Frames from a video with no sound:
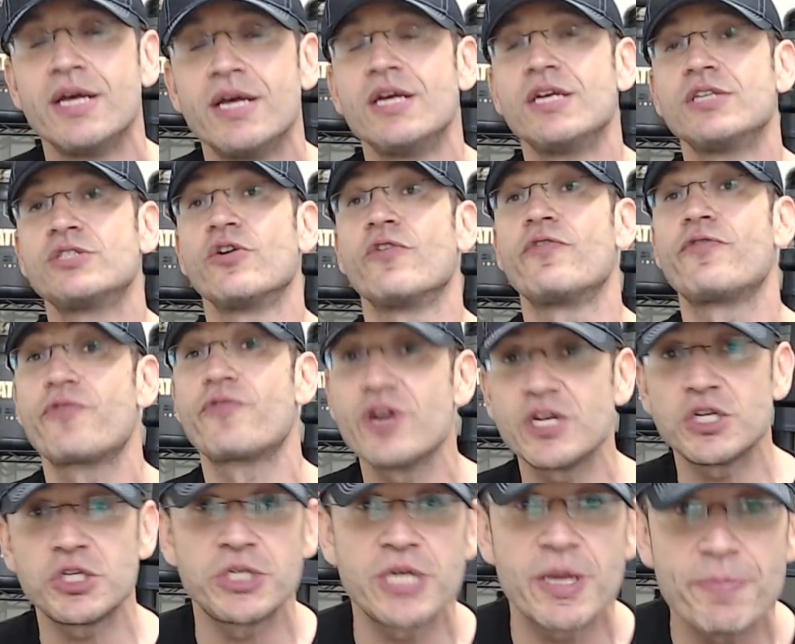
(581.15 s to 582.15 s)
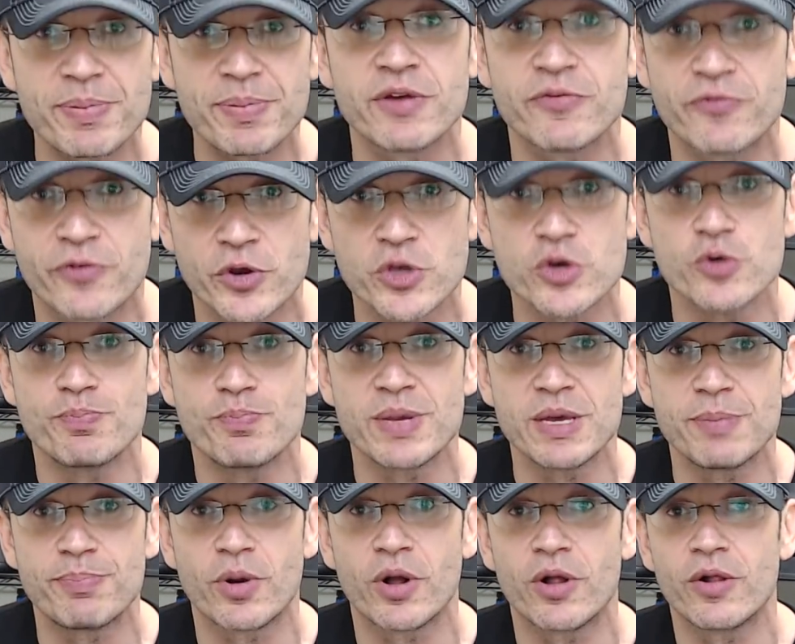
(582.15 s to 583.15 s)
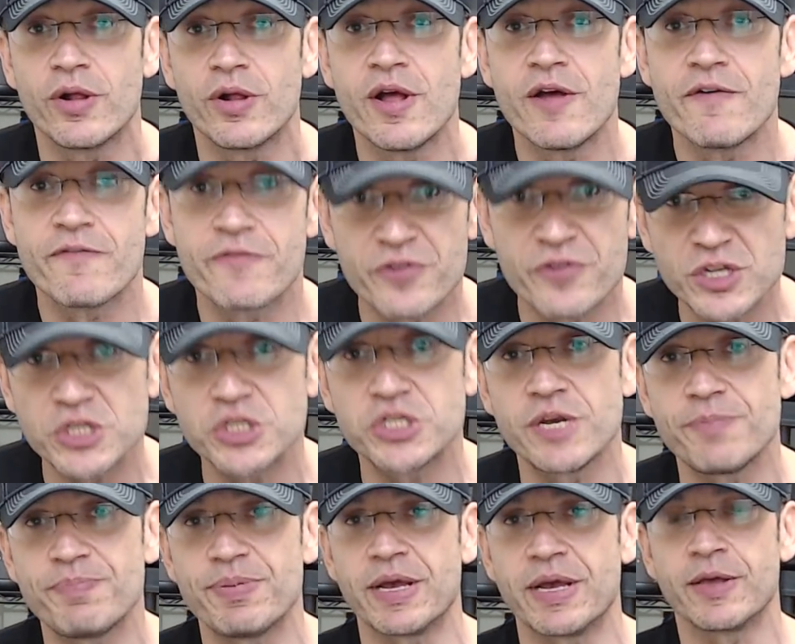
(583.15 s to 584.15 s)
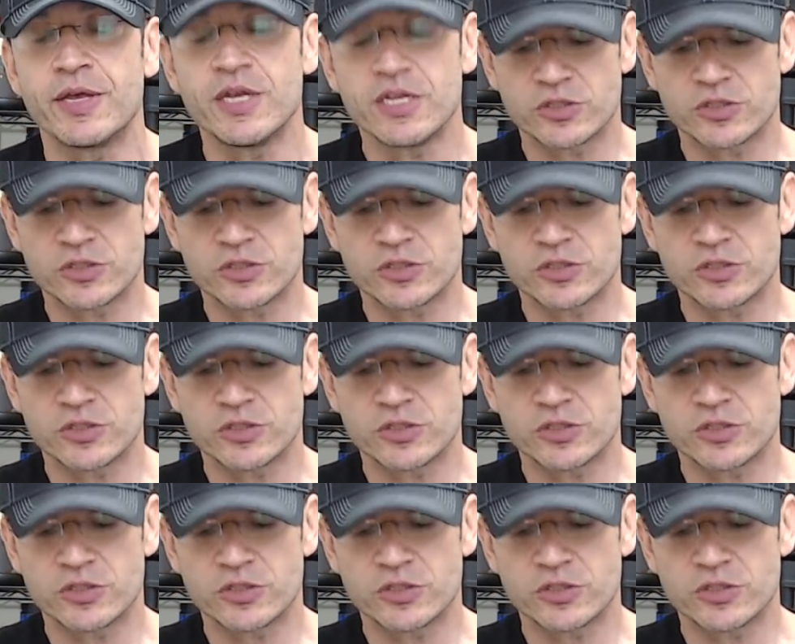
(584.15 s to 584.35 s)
So free shipping for you people. Free shipping.